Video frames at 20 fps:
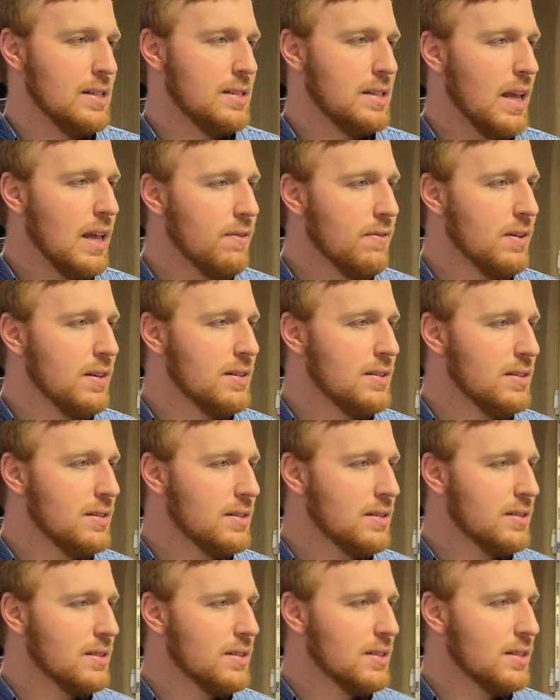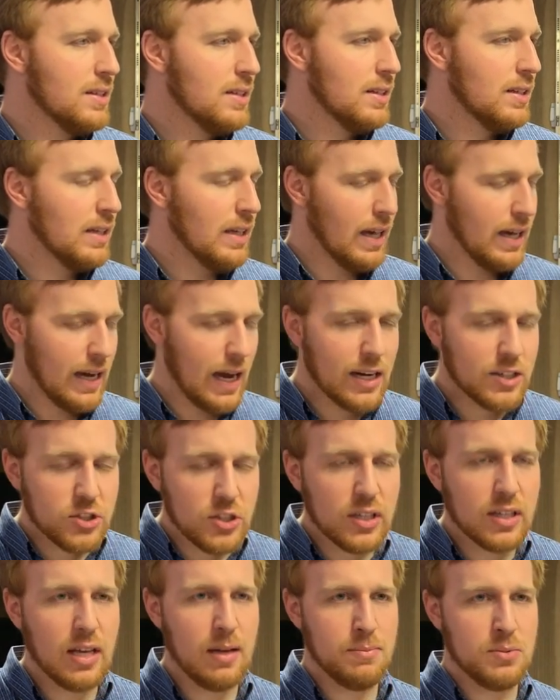David
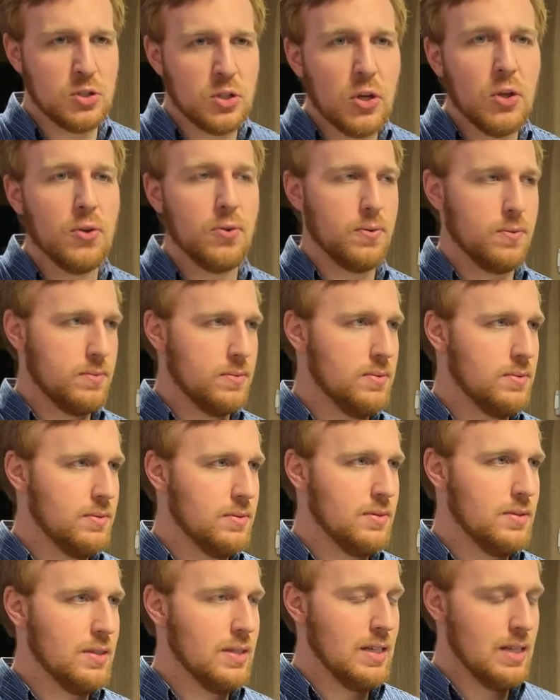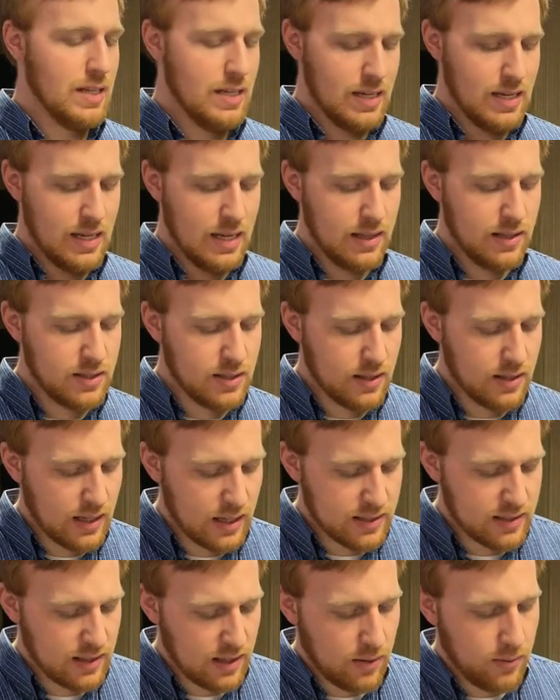actually comes to. And this is the
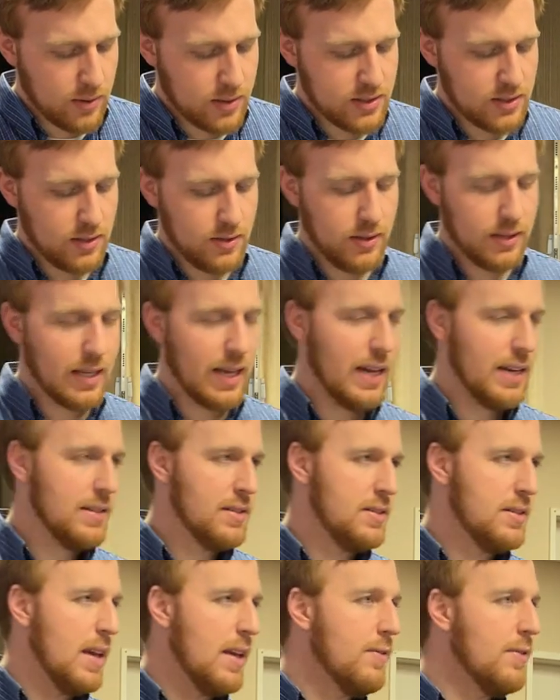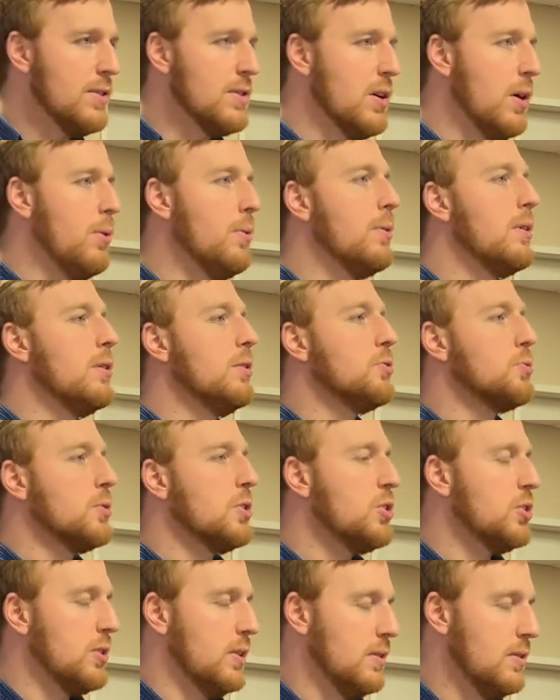next thing I want us to look at, is David's own
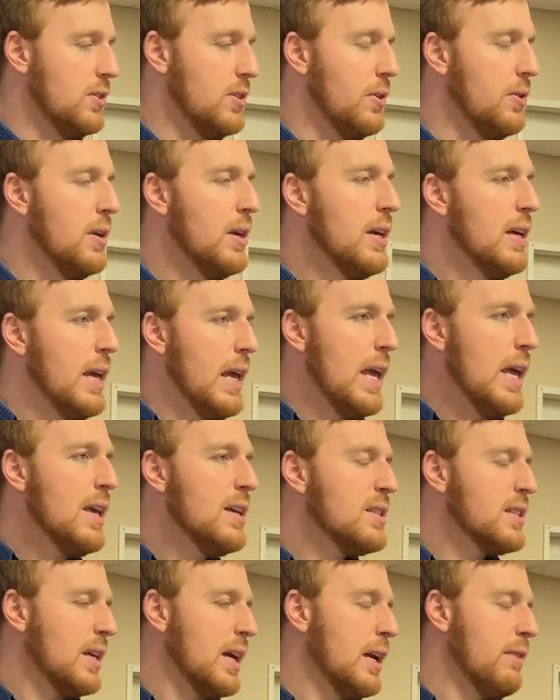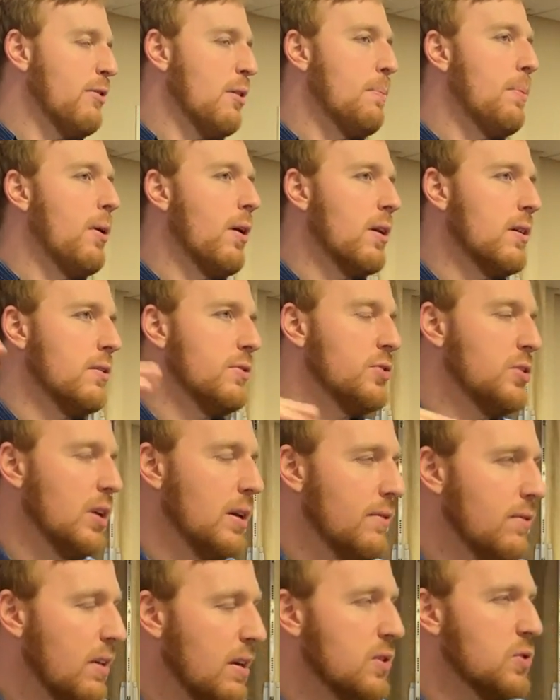contrition. So he is kind of a part of
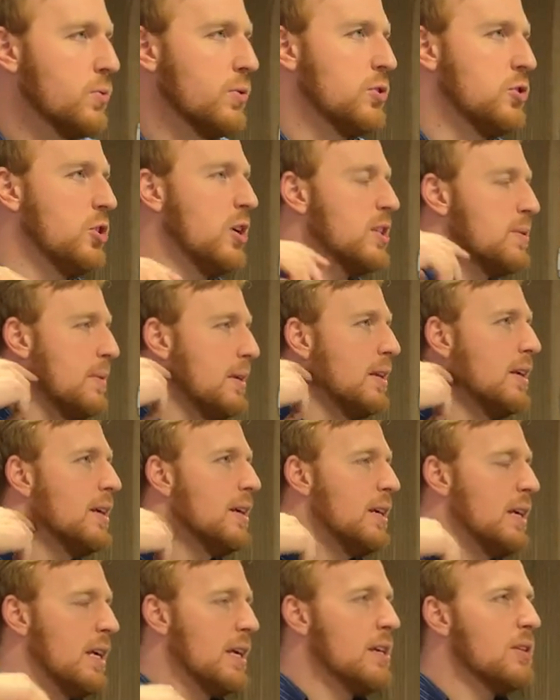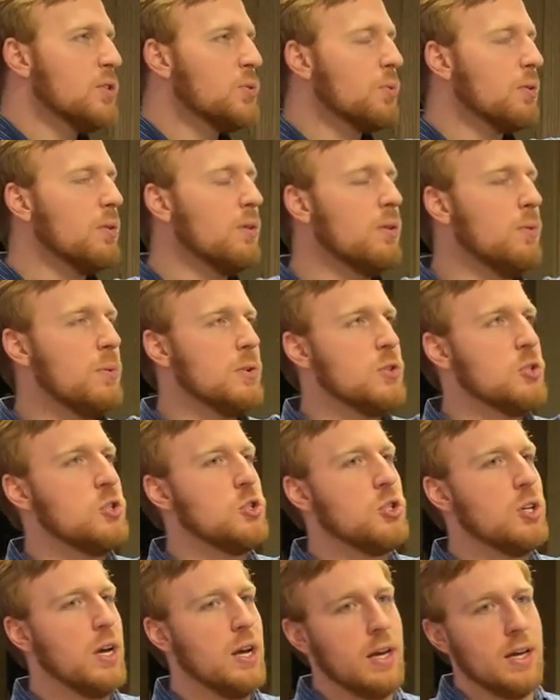Israel's judgment. Israel was
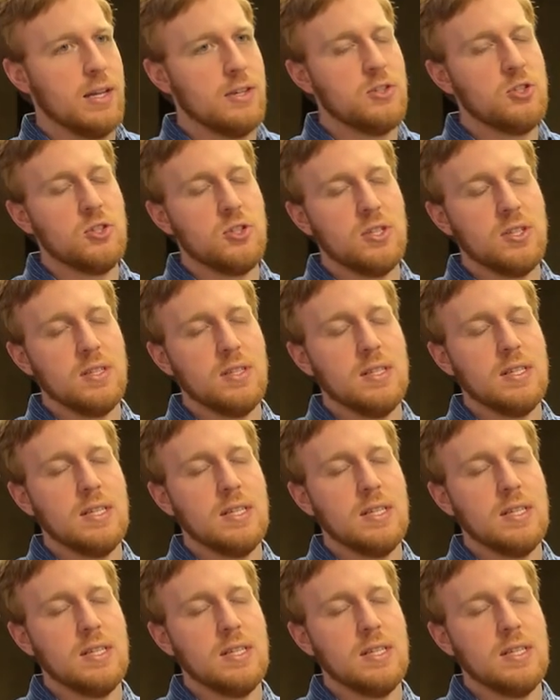judged